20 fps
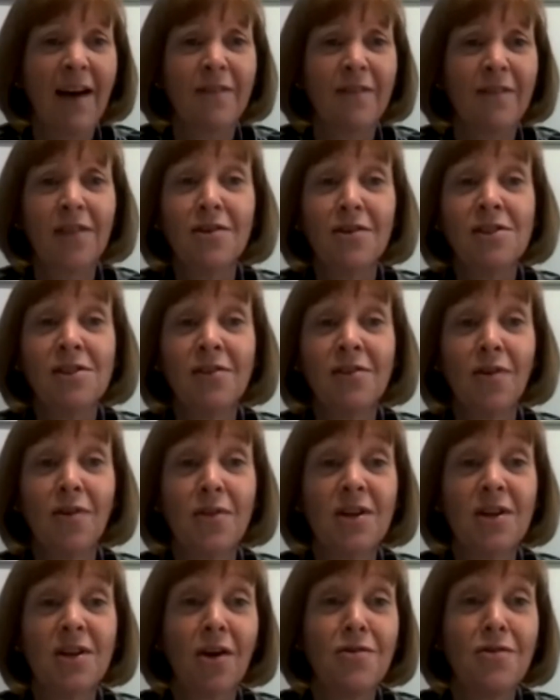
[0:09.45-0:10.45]
For those of you
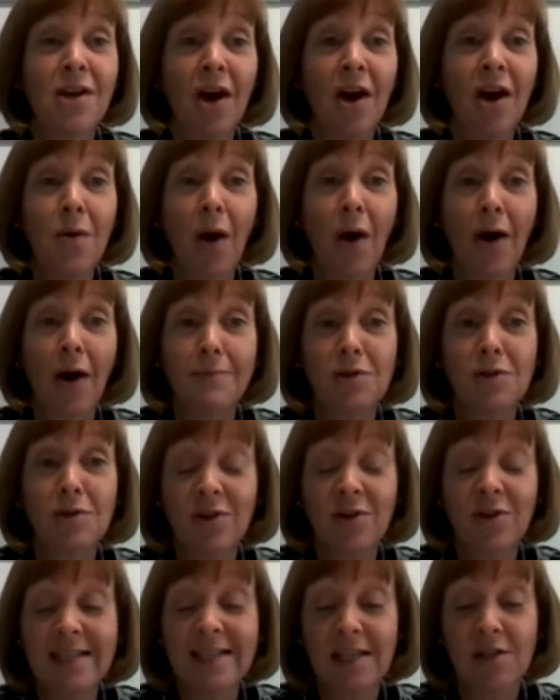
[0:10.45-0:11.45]
that don't know, I'm
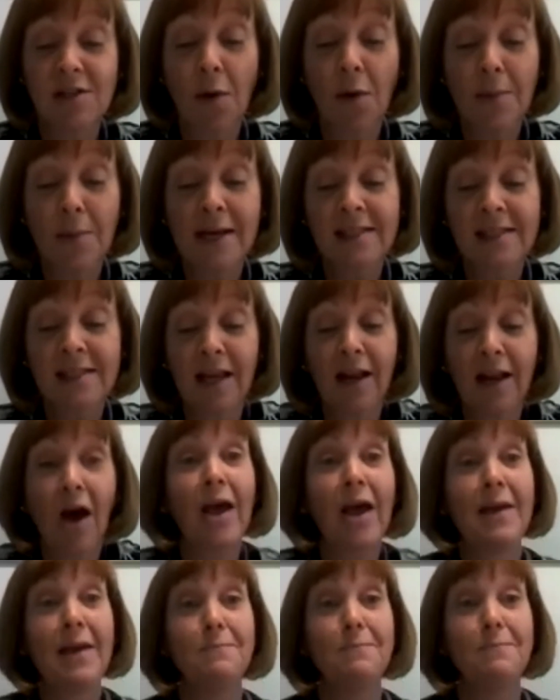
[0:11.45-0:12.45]
Teresa Thomas and
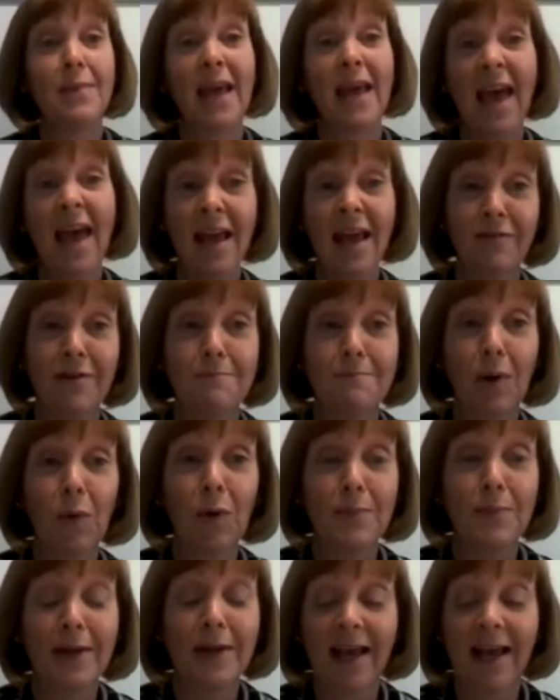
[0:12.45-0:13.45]
I'm the Head of
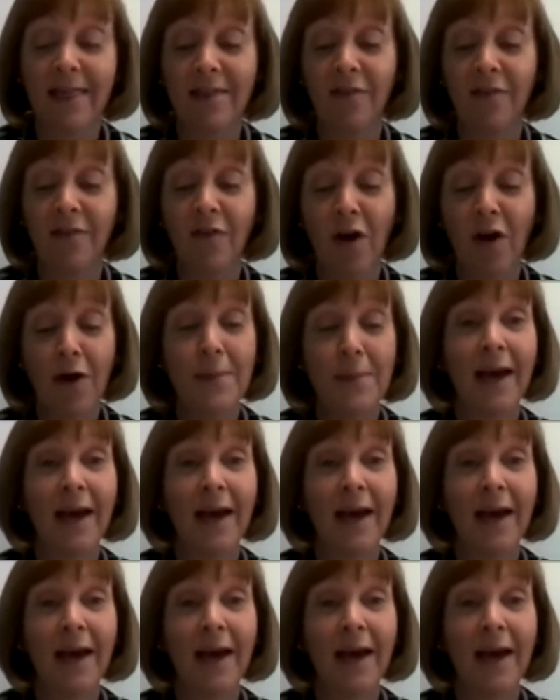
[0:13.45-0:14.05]
Employment at the firm,